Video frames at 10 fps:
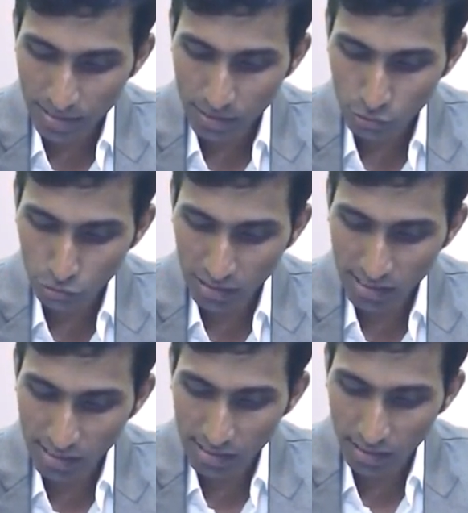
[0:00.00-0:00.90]
So this
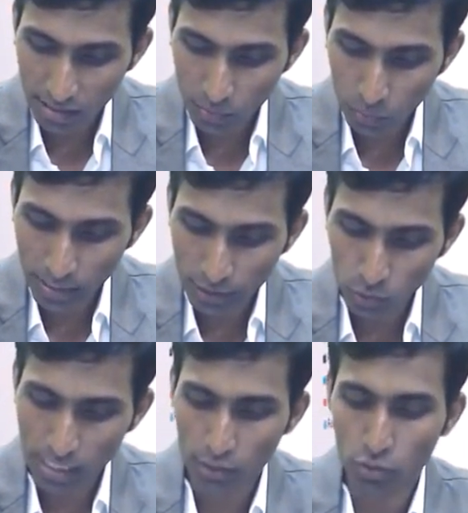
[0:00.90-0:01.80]
is the way to
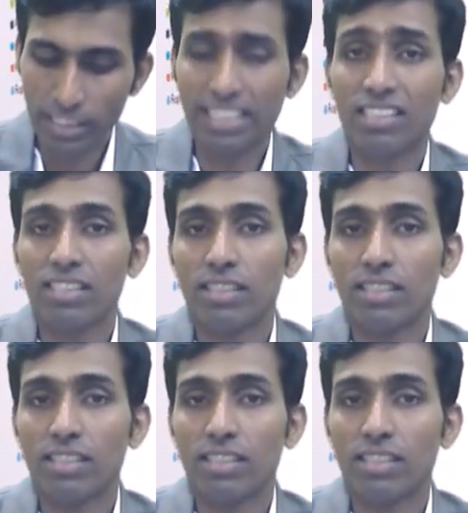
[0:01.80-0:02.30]
calculate.